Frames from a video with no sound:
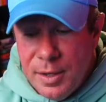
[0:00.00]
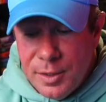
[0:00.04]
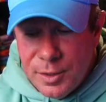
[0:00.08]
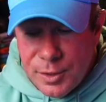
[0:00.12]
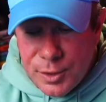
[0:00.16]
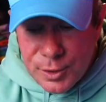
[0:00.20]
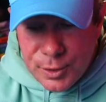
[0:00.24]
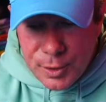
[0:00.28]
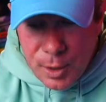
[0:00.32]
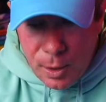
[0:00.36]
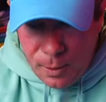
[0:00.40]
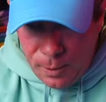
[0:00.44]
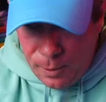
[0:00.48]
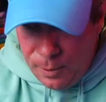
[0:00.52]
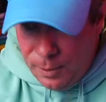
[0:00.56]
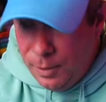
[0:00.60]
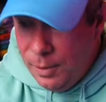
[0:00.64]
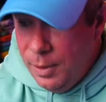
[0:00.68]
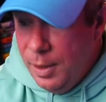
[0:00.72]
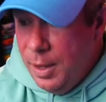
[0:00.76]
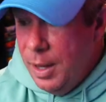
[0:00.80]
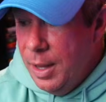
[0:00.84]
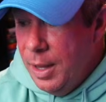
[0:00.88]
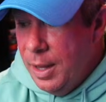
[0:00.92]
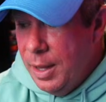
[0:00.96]

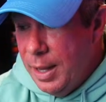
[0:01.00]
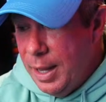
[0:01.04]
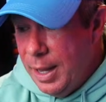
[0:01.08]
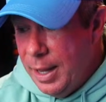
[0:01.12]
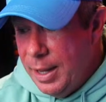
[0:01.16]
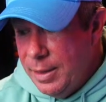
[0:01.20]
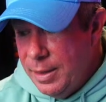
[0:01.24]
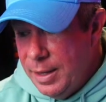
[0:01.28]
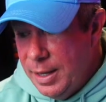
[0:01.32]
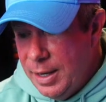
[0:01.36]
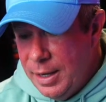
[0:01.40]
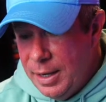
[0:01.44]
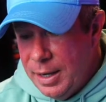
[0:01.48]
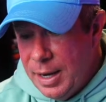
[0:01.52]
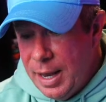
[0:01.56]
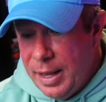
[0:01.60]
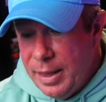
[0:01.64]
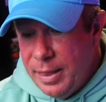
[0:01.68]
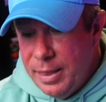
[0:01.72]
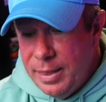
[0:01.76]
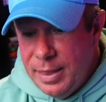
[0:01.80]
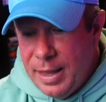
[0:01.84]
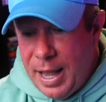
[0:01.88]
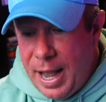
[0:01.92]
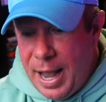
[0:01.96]
Soul. And then
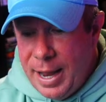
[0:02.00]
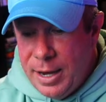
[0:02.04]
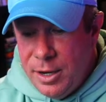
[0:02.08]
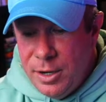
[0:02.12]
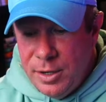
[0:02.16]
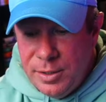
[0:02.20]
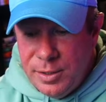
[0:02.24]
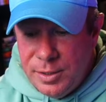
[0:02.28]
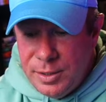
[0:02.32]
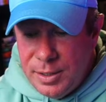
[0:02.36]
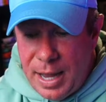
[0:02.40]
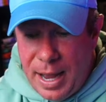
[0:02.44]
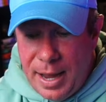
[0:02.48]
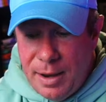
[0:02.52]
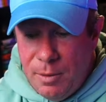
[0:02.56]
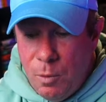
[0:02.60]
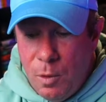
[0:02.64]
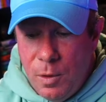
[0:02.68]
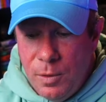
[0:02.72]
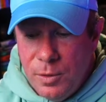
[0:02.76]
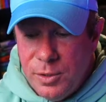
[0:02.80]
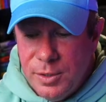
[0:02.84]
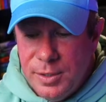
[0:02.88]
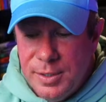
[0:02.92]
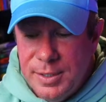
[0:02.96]
I
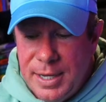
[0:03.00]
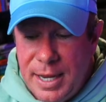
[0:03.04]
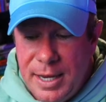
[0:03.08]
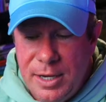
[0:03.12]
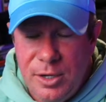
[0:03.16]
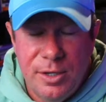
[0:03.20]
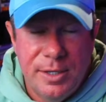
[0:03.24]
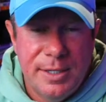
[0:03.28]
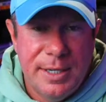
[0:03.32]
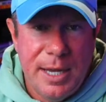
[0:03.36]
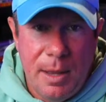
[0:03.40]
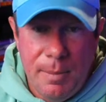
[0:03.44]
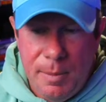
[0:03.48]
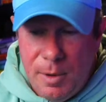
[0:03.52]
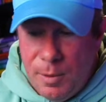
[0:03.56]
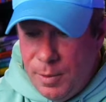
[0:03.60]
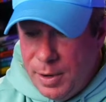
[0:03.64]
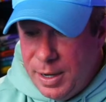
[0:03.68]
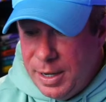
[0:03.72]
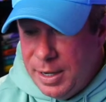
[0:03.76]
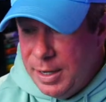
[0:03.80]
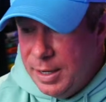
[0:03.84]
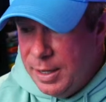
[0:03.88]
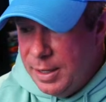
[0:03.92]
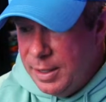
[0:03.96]
won't just say, just tell me
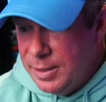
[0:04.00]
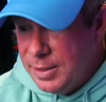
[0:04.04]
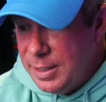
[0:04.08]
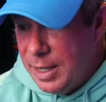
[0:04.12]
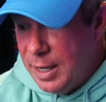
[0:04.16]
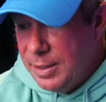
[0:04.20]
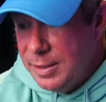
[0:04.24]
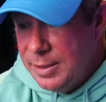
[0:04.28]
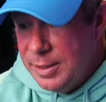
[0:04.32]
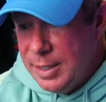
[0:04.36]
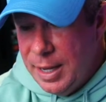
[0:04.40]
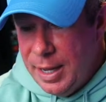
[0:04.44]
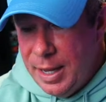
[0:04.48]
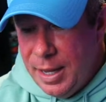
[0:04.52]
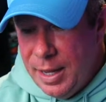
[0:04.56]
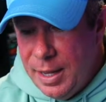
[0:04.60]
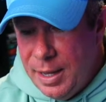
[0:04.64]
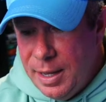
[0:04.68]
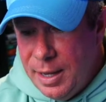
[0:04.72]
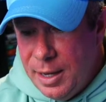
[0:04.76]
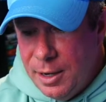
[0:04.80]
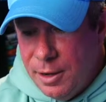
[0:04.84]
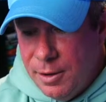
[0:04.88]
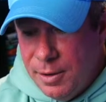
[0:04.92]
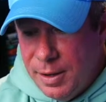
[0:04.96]
what it is. I'll
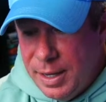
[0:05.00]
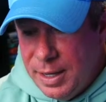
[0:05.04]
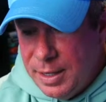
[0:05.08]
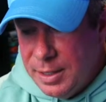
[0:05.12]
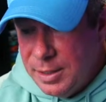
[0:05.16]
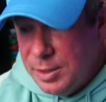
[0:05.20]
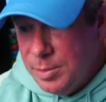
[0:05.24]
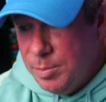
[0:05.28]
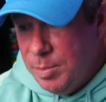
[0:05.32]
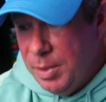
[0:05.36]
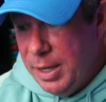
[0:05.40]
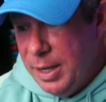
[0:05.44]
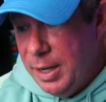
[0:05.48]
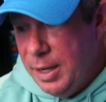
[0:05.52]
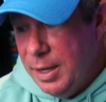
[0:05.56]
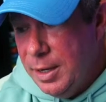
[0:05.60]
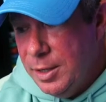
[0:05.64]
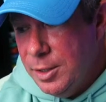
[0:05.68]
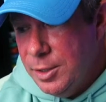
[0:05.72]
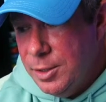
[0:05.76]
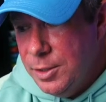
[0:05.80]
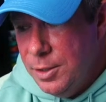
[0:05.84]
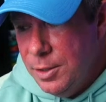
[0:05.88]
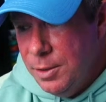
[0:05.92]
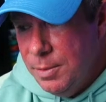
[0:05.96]
say, explain
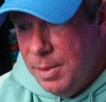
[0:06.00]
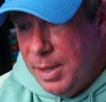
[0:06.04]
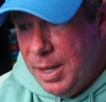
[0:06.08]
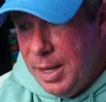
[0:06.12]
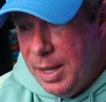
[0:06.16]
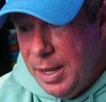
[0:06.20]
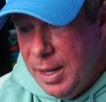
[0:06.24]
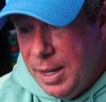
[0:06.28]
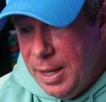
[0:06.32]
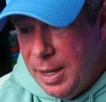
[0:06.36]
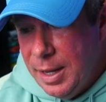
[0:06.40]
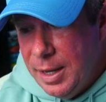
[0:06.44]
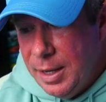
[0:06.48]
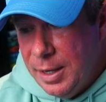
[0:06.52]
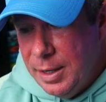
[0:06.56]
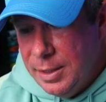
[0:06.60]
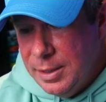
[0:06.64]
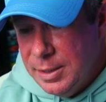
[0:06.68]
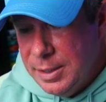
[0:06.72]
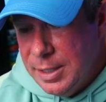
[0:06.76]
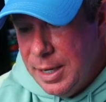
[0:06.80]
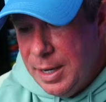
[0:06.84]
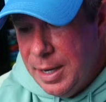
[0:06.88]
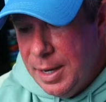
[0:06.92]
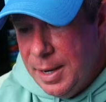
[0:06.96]
it to me
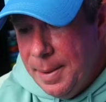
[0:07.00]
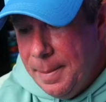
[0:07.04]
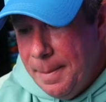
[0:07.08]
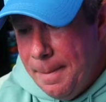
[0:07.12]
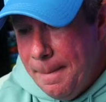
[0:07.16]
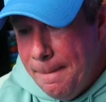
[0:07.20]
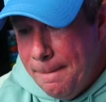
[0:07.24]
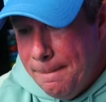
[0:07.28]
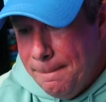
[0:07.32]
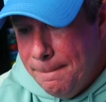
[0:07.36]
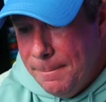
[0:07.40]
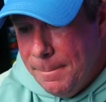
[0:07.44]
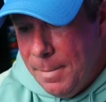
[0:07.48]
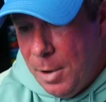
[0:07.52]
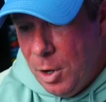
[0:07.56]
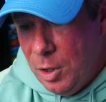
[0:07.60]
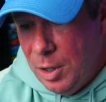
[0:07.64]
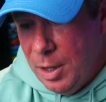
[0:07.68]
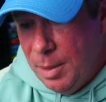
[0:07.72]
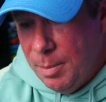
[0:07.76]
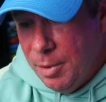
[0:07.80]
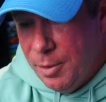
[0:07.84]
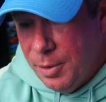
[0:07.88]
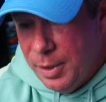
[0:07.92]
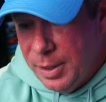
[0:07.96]
in 10
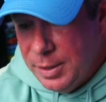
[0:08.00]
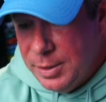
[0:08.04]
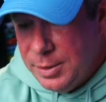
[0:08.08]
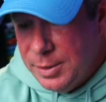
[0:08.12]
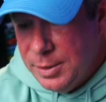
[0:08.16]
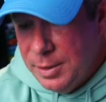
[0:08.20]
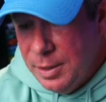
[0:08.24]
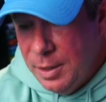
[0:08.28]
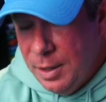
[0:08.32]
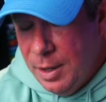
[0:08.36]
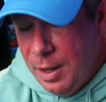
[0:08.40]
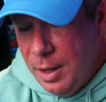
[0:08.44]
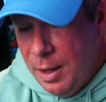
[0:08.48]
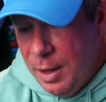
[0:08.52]
bullet points.